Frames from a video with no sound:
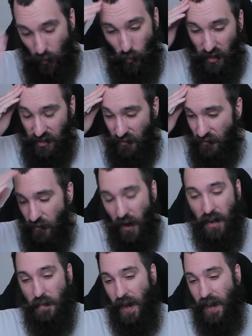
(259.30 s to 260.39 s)
Like, what the
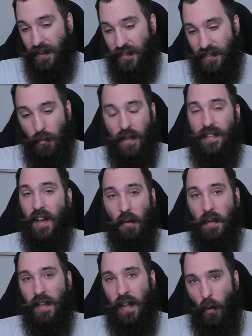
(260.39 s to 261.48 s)
fuck, man? Someone
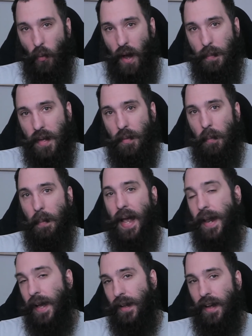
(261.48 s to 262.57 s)
tell me, like, why people
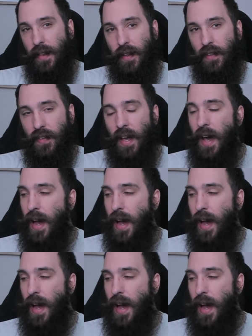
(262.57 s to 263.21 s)
panic like this.